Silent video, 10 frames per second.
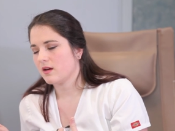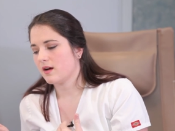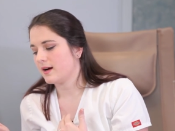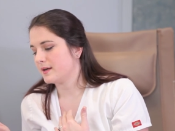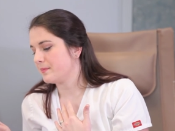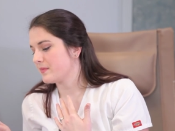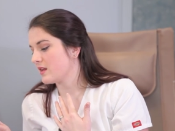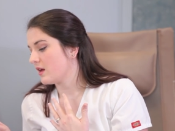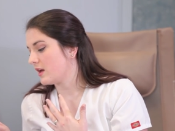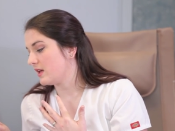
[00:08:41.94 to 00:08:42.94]
um,
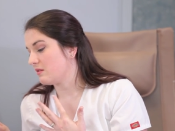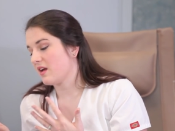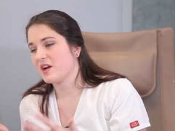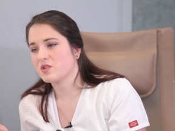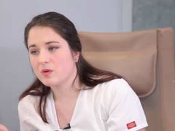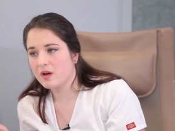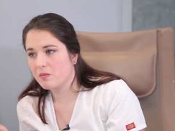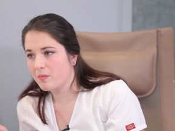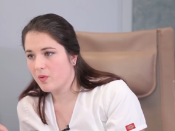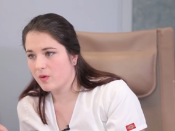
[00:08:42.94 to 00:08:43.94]
any X-ray
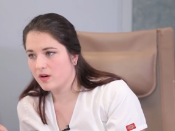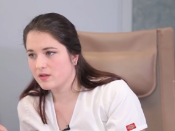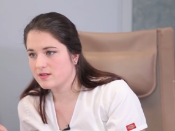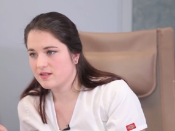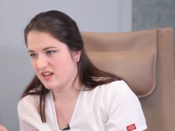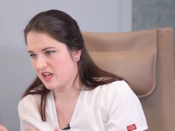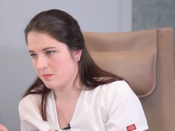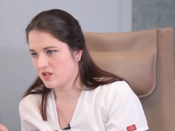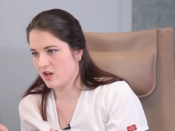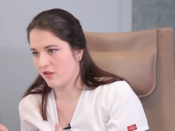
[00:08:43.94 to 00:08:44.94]
reports,
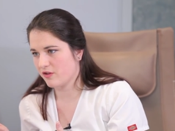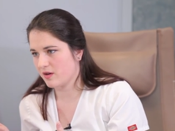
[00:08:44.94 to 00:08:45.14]
and other